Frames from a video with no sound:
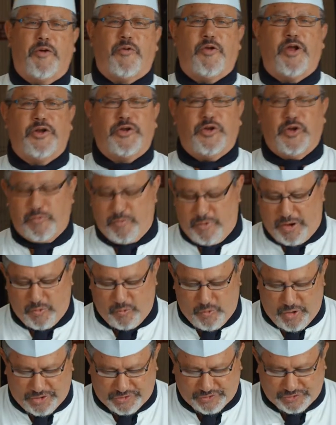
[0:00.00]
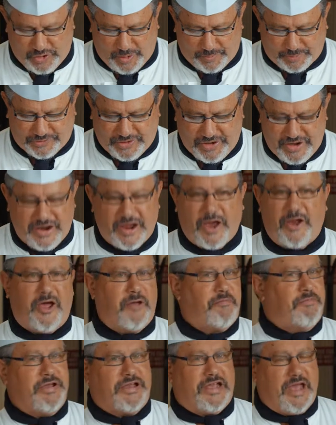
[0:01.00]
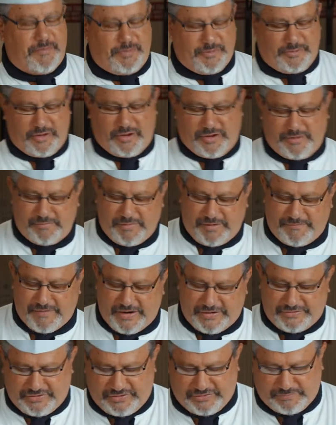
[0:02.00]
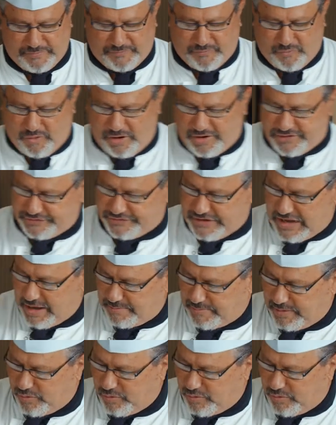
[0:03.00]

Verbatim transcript: there when I do my workshops and I pick up a lot of my veggies before I start